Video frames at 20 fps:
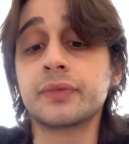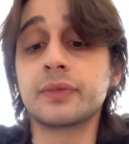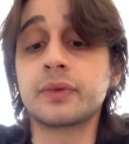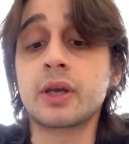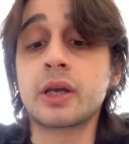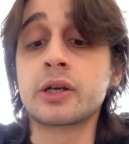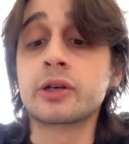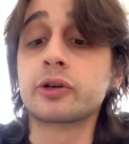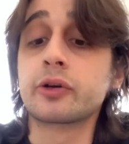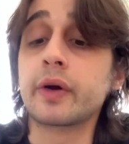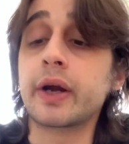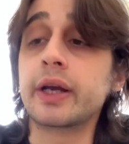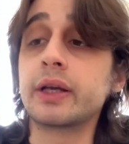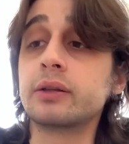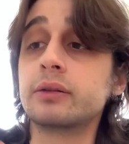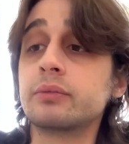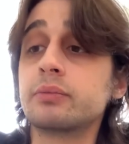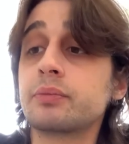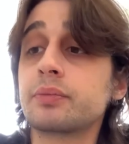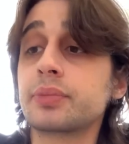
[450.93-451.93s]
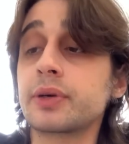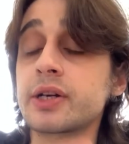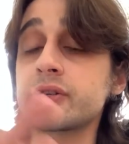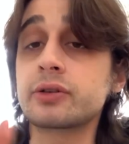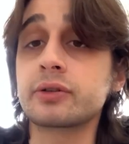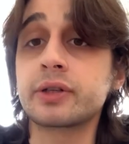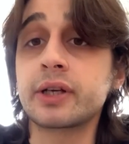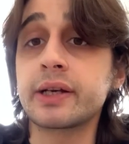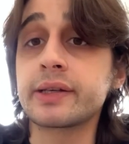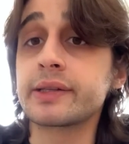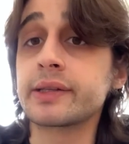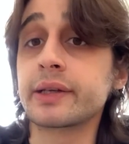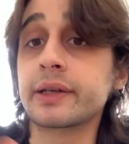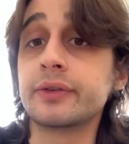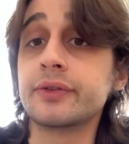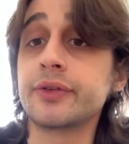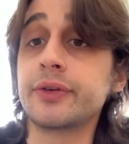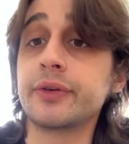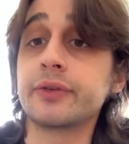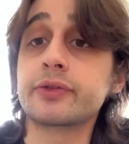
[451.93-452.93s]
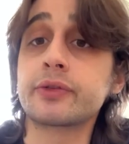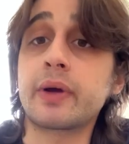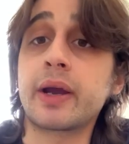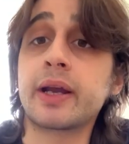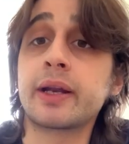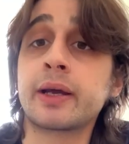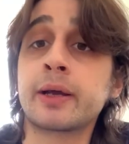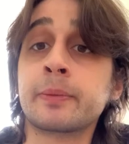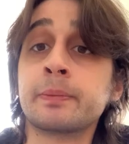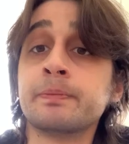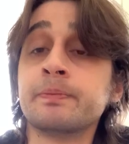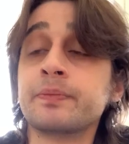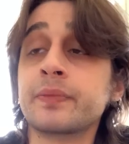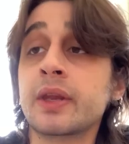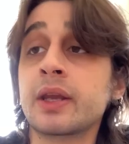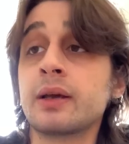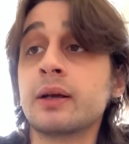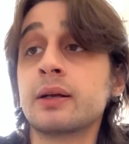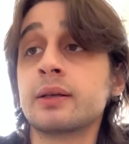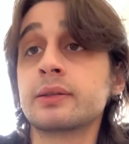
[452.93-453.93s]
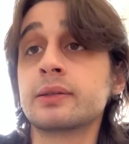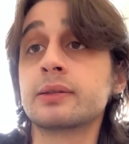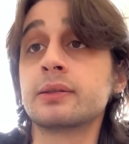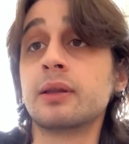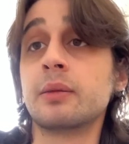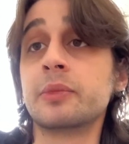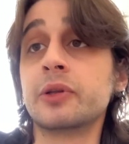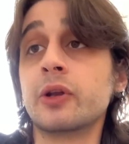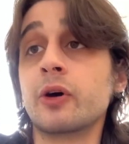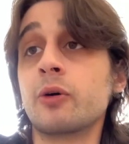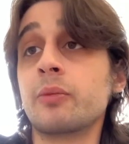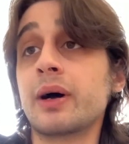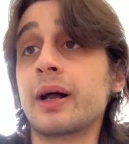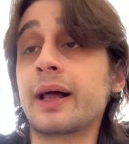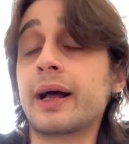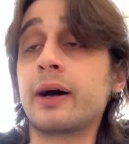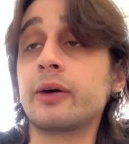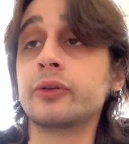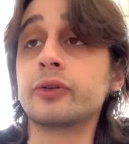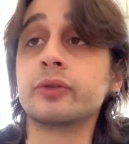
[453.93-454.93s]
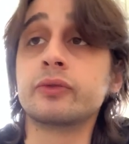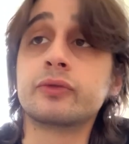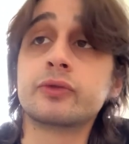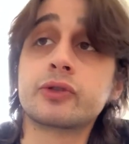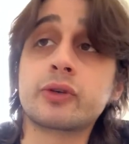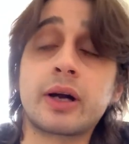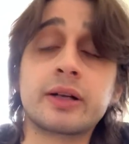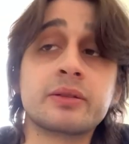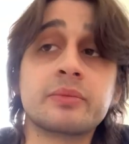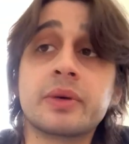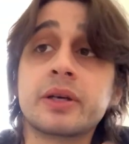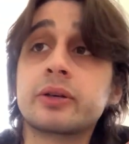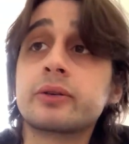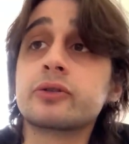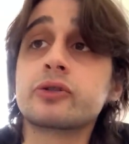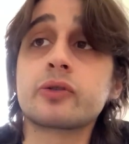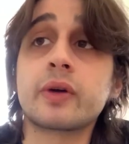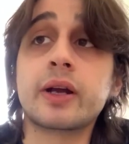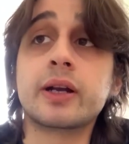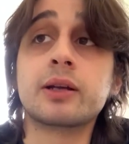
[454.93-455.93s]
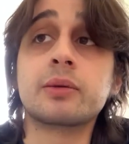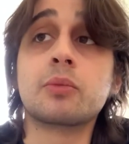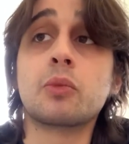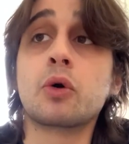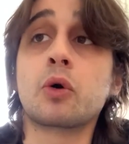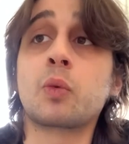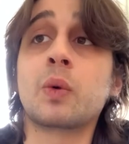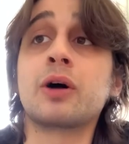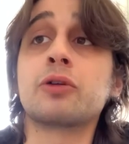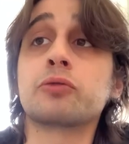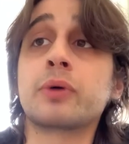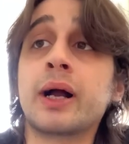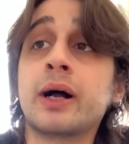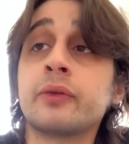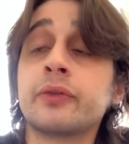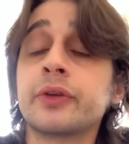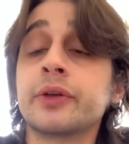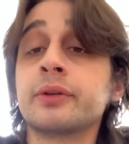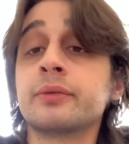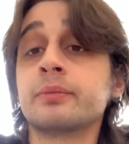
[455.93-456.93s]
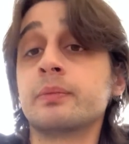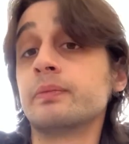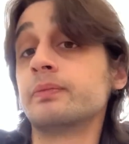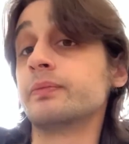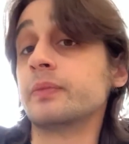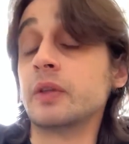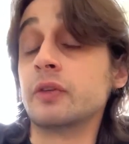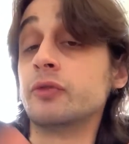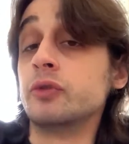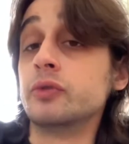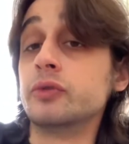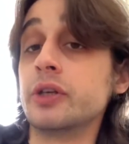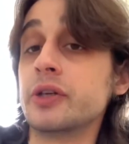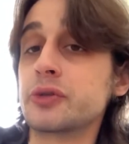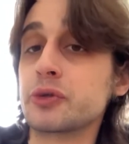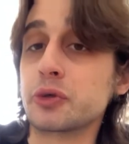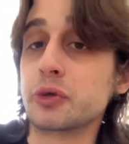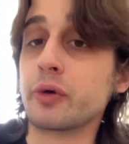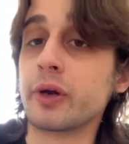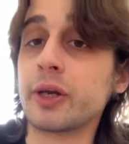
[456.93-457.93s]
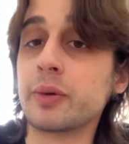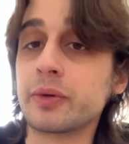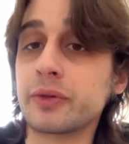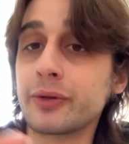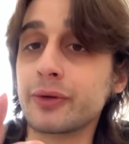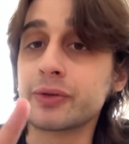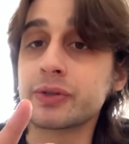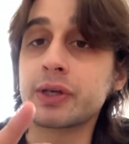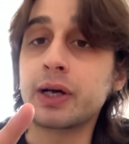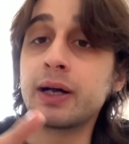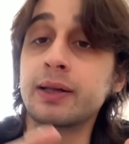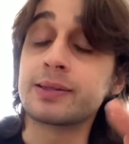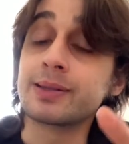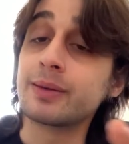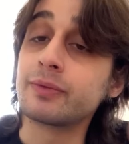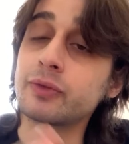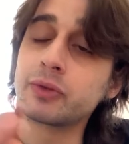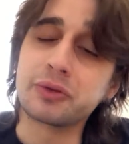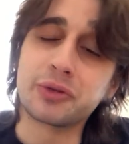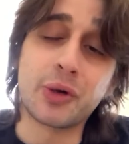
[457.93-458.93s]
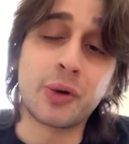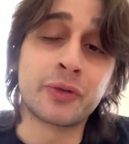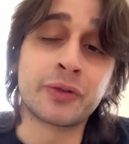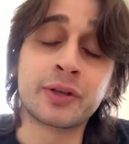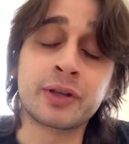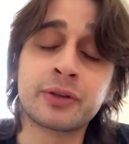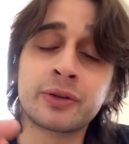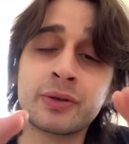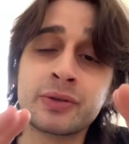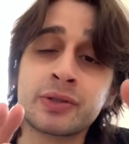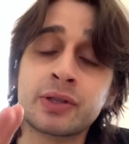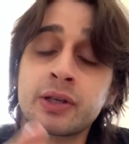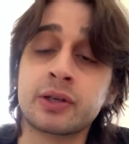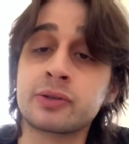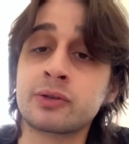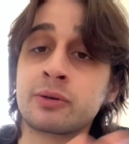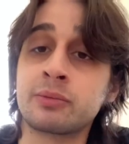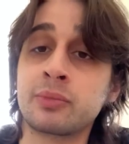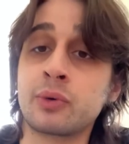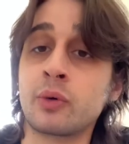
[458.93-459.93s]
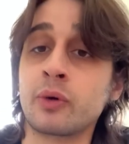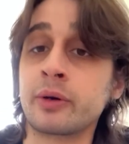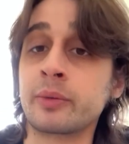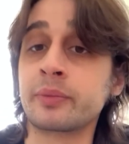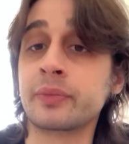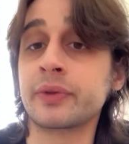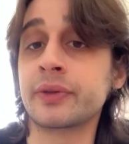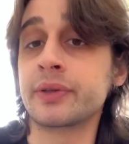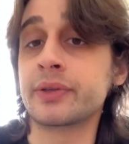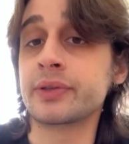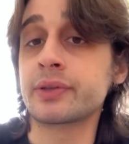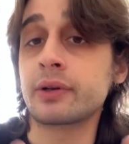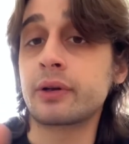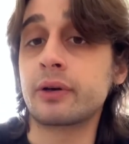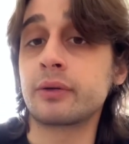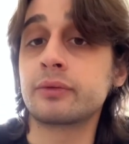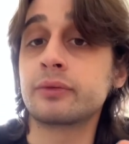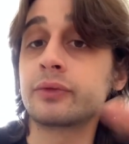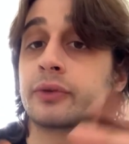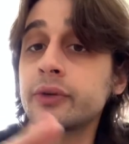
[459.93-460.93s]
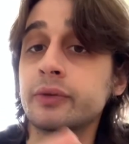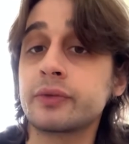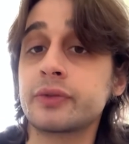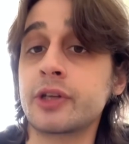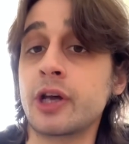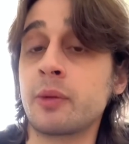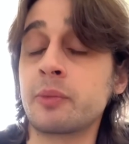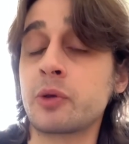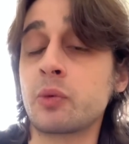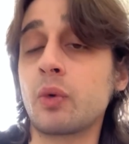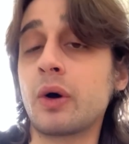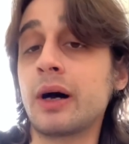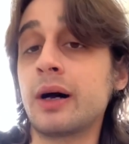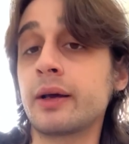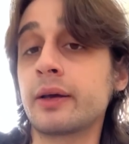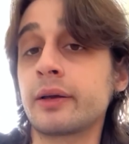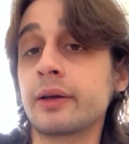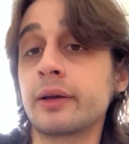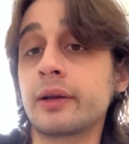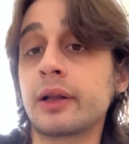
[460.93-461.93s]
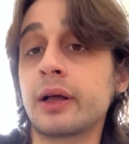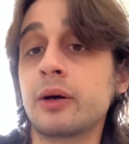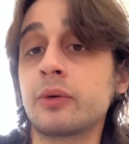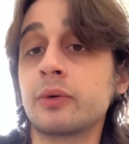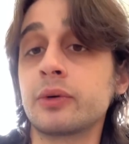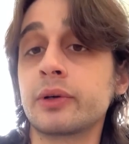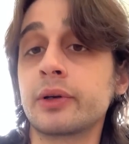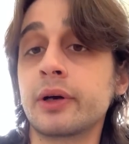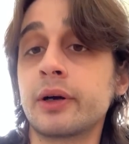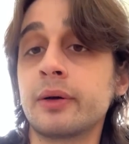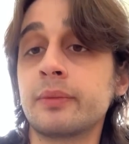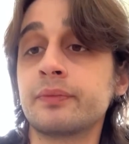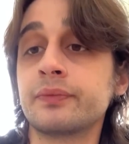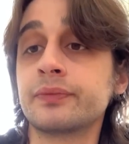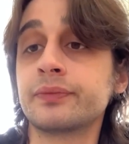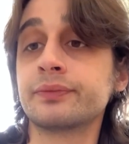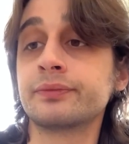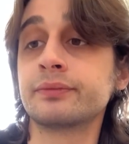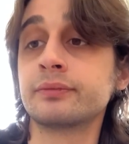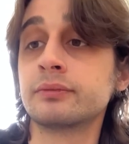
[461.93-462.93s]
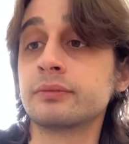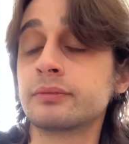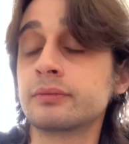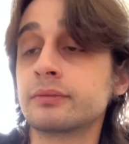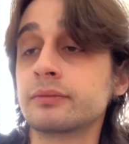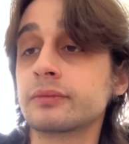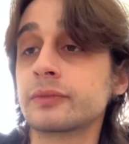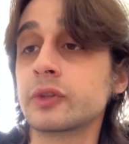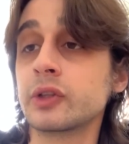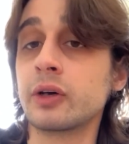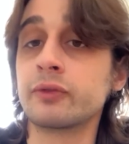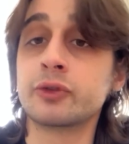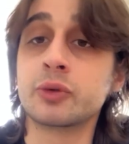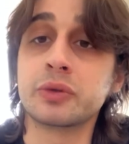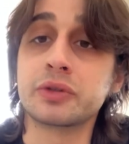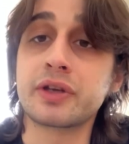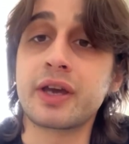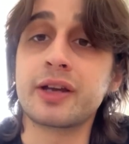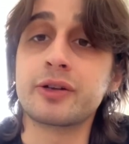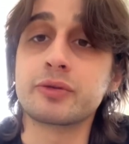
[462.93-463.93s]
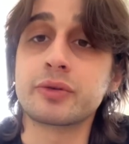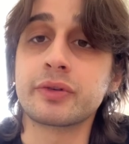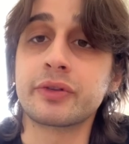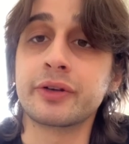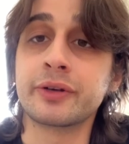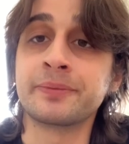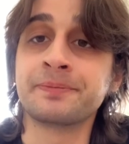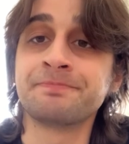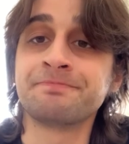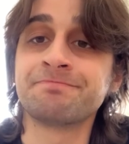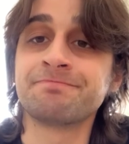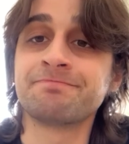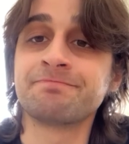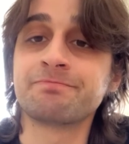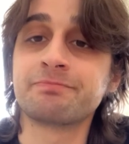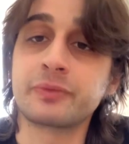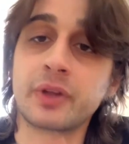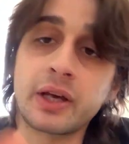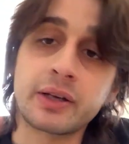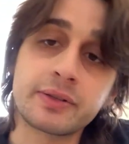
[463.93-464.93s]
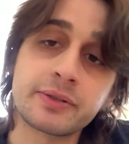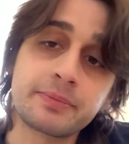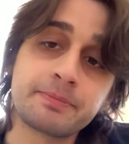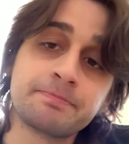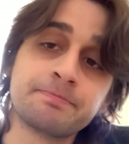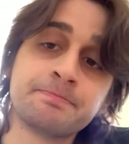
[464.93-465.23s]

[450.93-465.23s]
integrate pressure testing into your training. Let me know about how you've tried to make your training more well-rounded. If you disagree with those concepts, or you don't think those things are important, please, tell me why. And I would love to engage with you. Thanks.